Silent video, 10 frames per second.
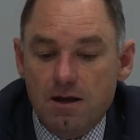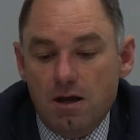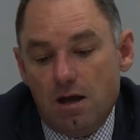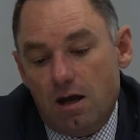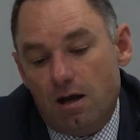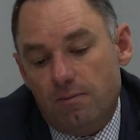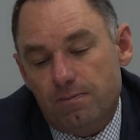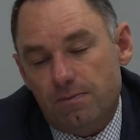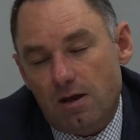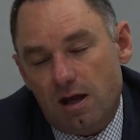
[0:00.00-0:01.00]

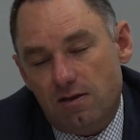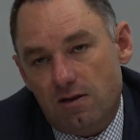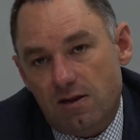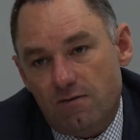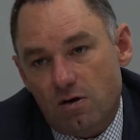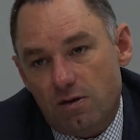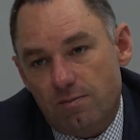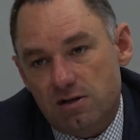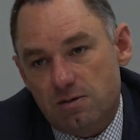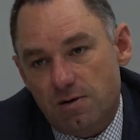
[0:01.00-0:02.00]
and then they've got the
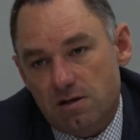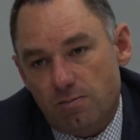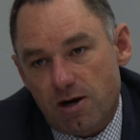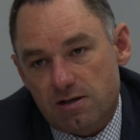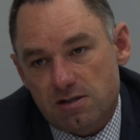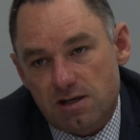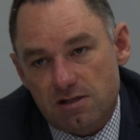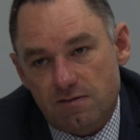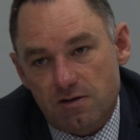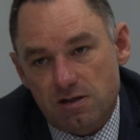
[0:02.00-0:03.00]
independent practice
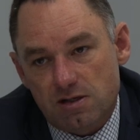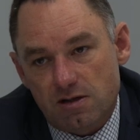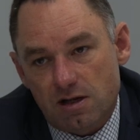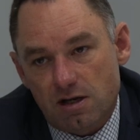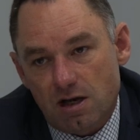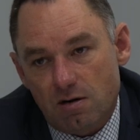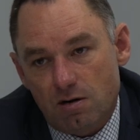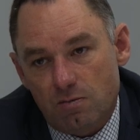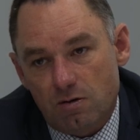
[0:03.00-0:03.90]
activities that they can carry on with.